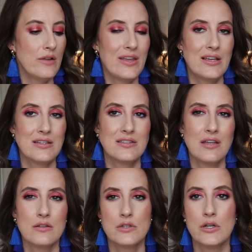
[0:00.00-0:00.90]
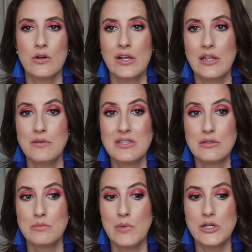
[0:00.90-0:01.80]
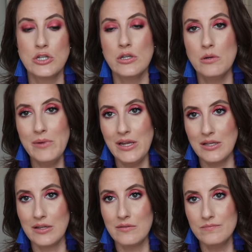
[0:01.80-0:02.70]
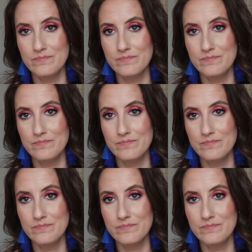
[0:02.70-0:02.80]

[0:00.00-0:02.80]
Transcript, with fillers: I think it's a little, it can smudge a little bit. It,